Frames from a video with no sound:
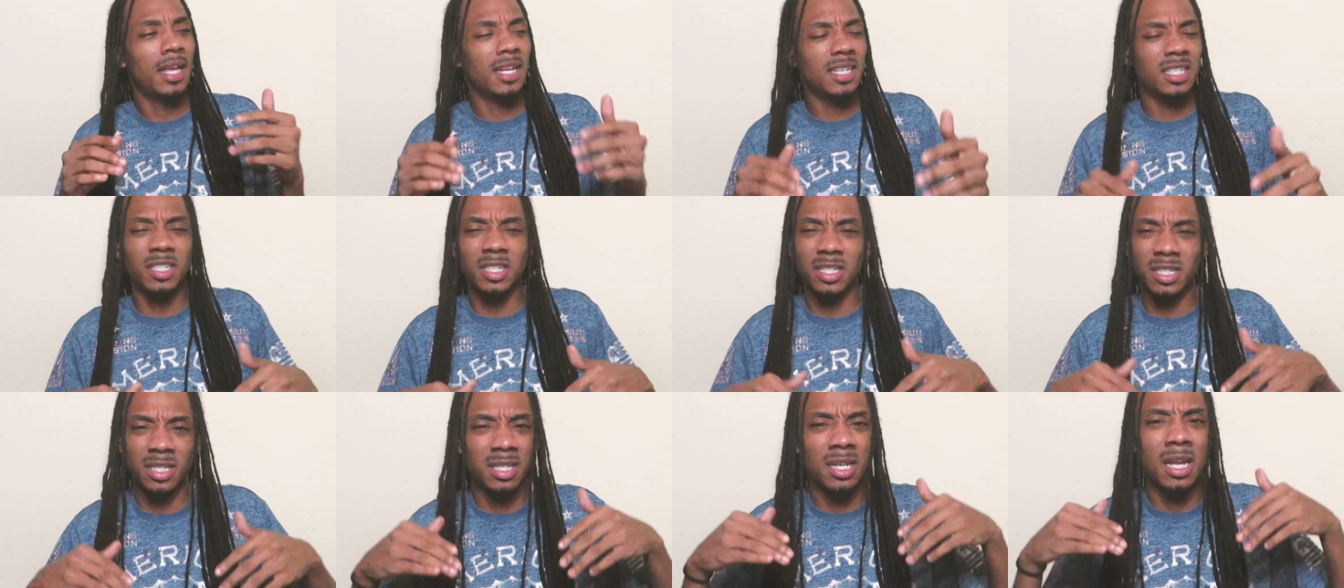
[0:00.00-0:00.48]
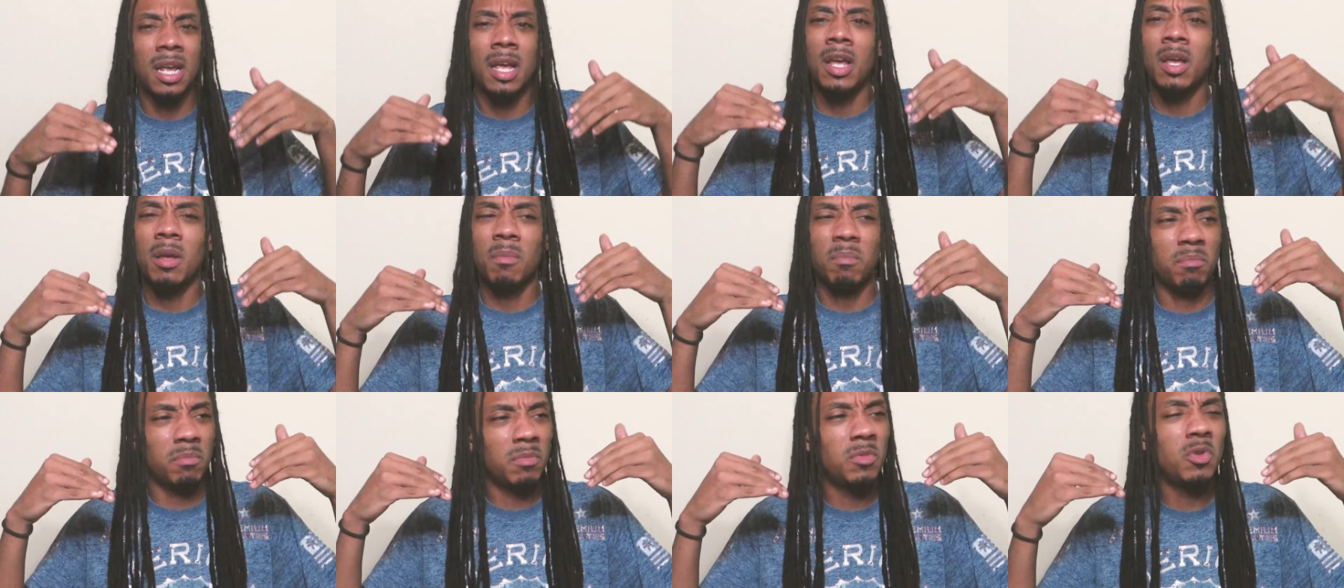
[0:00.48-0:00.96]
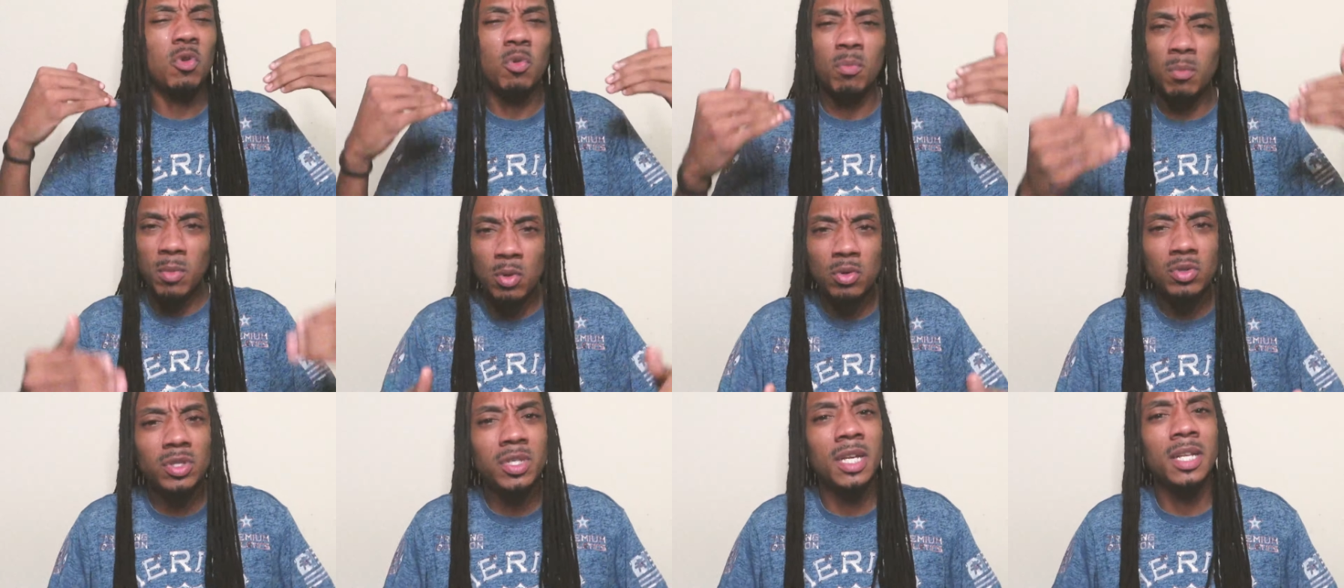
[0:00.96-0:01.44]
It's just new
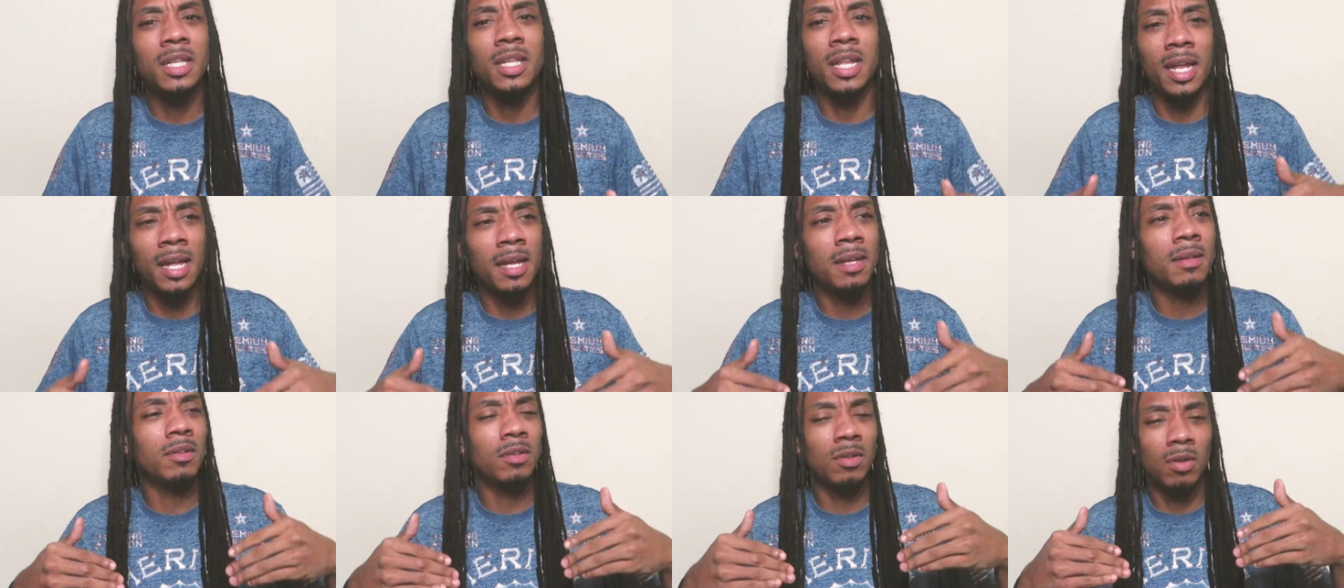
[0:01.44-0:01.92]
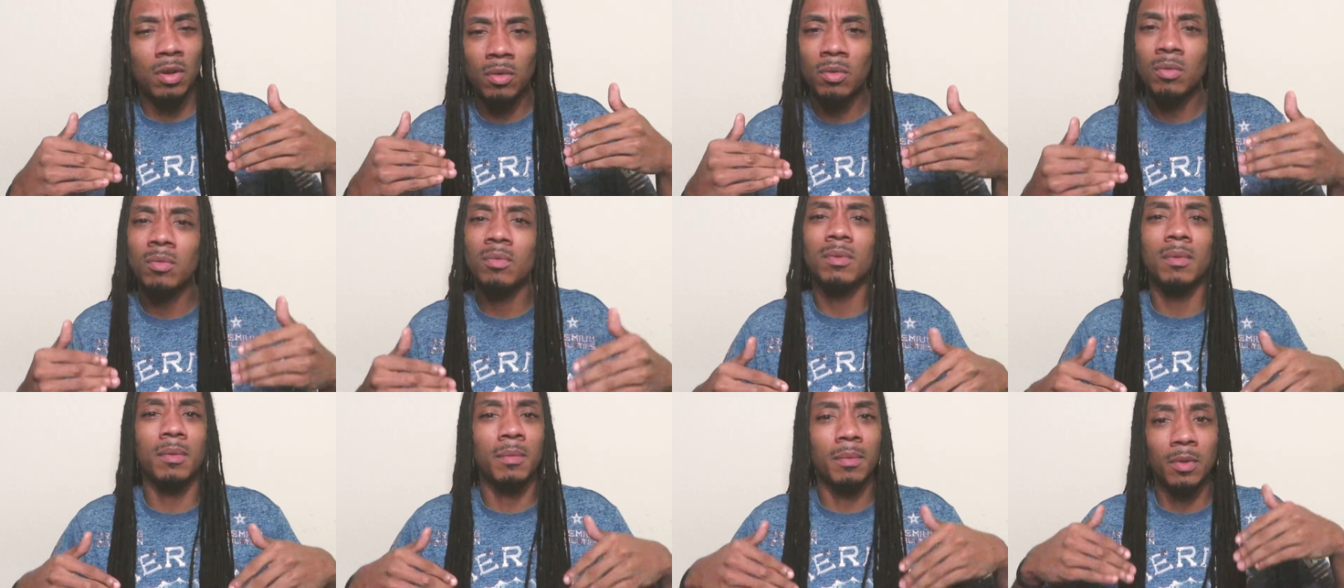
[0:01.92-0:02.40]
music that, you know,